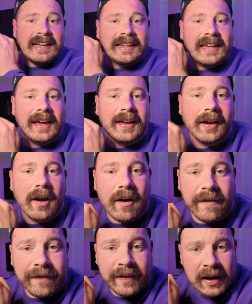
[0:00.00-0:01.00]
Kicking
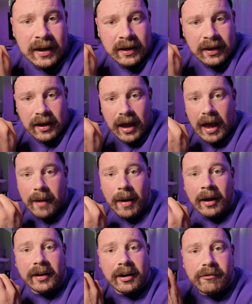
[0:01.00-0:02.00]
off,
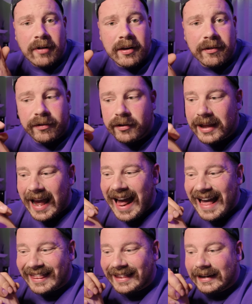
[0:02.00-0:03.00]
I'm going to run through the
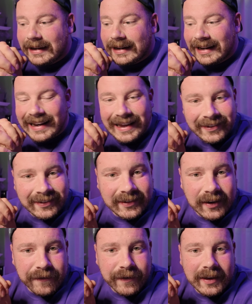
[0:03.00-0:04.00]
athlete
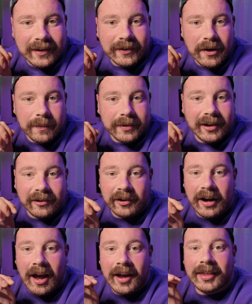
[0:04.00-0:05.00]
list for this
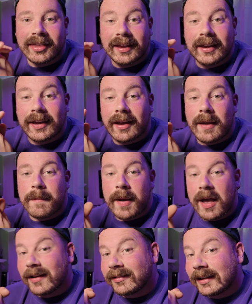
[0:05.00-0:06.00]
competition. I think,
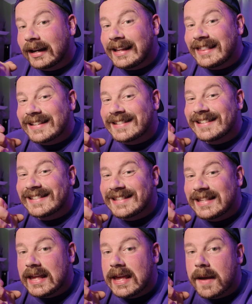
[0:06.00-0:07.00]
personally, this
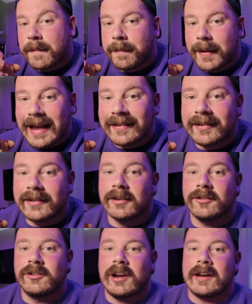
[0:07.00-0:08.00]
is the
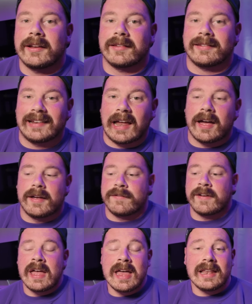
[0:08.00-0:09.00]
best Giants
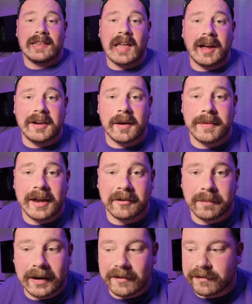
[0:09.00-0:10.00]
live lineup there
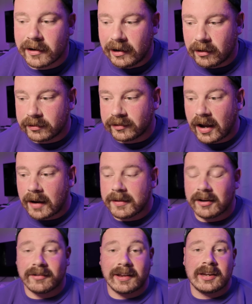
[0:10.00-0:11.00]
has been for a long time.
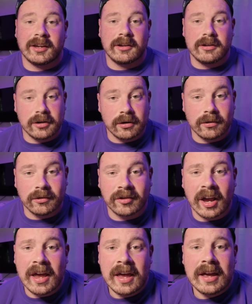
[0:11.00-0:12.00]
There is a
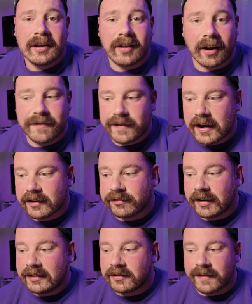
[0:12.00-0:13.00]
huge, diverse
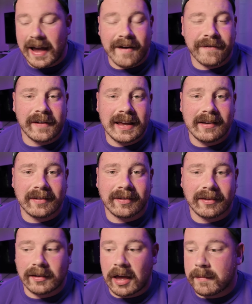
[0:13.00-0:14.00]
range of
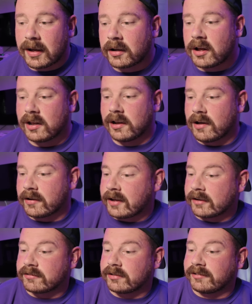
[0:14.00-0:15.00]
athletes. I've got a lot of
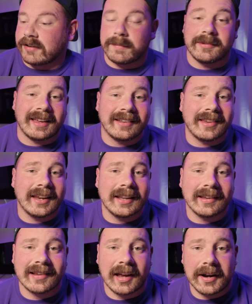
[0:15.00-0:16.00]
countries represented in
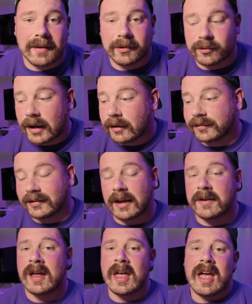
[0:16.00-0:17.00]
this lineup as well.
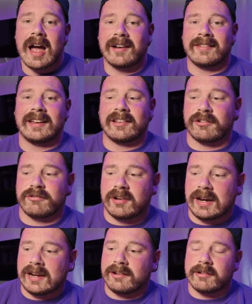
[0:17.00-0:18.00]
So I just think it's a
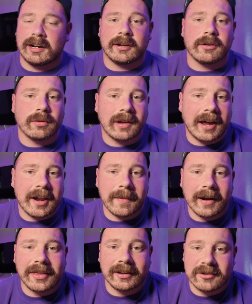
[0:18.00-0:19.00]
really, really cool lineup,
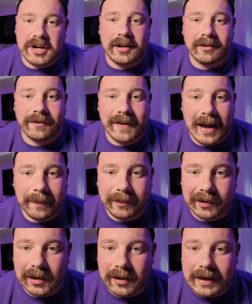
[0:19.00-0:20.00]
and I think Giants have
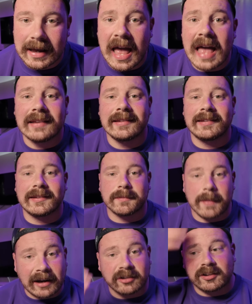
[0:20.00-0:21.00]
absolutely
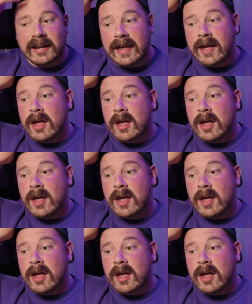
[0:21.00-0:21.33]
smashed it